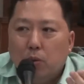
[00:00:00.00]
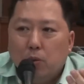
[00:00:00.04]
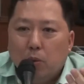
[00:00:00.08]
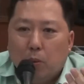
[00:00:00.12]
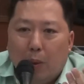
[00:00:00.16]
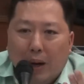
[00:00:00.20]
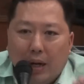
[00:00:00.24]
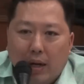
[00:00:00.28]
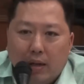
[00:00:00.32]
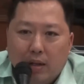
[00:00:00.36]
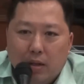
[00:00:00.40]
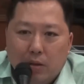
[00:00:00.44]

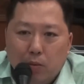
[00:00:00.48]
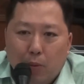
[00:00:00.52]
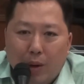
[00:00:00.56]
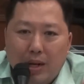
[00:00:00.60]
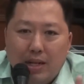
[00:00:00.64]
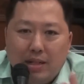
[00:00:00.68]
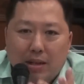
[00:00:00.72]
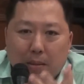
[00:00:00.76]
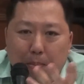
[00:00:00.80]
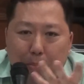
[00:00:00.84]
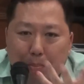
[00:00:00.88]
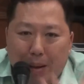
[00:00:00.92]
What
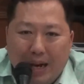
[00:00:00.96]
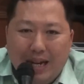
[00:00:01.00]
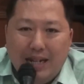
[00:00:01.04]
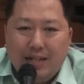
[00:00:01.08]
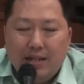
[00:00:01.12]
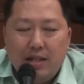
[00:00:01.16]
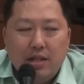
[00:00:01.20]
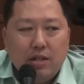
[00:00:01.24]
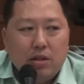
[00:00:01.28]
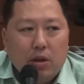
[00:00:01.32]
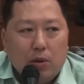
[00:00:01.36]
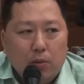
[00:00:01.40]
is the
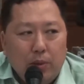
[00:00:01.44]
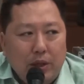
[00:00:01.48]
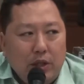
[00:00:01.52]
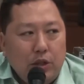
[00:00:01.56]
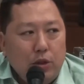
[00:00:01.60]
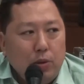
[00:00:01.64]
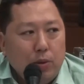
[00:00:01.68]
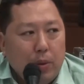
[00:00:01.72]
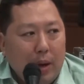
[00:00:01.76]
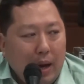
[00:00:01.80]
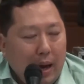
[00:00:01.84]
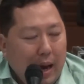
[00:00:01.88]
basis on which
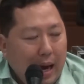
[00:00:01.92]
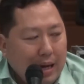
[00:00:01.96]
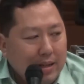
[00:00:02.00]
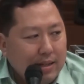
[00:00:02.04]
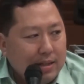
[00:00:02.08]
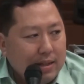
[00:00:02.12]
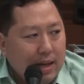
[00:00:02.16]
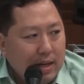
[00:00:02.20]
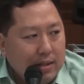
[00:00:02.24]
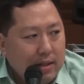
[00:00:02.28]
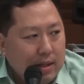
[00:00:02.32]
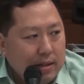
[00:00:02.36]
you
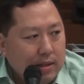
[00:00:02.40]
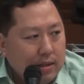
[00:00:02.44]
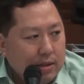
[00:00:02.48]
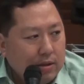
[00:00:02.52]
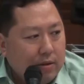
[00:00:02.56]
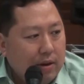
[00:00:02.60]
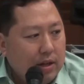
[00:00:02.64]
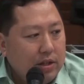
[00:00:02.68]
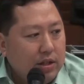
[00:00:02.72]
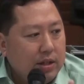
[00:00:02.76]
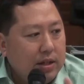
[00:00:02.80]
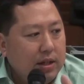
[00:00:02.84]
exercise the
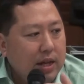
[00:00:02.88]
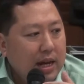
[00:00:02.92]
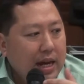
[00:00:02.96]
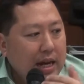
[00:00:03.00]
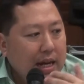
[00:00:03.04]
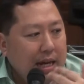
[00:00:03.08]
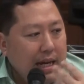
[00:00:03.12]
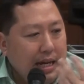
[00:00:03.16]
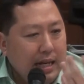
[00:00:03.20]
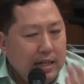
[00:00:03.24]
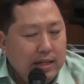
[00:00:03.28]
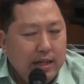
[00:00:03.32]
discretion?
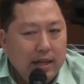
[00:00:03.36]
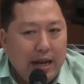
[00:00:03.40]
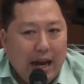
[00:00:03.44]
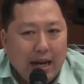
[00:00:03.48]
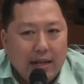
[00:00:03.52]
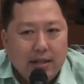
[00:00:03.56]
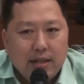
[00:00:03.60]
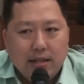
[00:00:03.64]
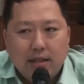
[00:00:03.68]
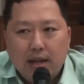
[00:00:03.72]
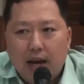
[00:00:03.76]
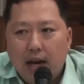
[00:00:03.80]
Is it
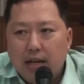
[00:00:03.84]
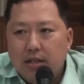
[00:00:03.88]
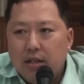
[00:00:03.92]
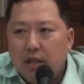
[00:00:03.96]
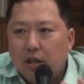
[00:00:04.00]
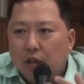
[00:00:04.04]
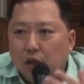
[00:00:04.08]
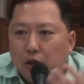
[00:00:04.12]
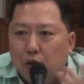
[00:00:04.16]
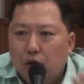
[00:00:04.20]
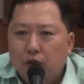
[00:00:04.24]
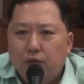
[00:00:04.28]
exercised
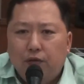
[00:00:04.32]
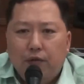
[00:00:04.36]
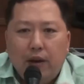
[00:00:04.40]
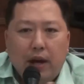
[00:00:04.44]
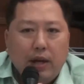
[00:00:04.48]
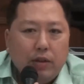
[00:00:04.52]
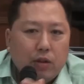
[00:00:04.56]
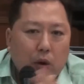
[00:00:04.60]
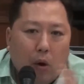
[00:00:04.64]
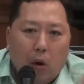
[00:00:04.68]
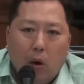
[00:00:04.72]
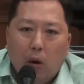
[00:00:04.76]
in good
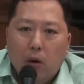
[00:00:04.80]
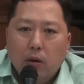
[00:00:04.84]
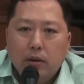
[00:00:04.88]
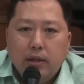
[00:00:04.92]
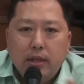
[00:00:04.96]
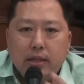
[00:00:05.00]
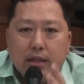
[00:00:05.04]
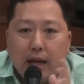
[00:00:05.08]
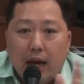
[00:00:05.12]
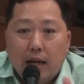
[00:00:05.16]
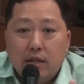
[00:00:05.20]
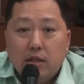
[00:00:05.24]
faith? All
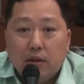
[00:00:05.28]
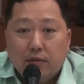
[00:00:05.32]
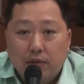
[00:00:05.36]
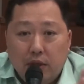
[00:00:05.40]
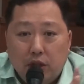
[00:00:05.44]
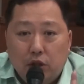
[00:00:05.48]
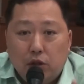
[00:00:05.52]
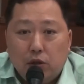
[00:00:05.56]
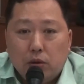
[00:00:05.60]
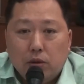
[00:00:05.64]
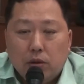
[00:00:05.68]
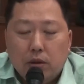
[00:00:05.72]
these kinds of
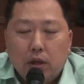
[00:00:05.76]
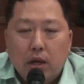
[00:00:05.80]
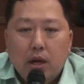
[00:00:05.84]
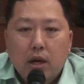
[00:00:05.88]
issues.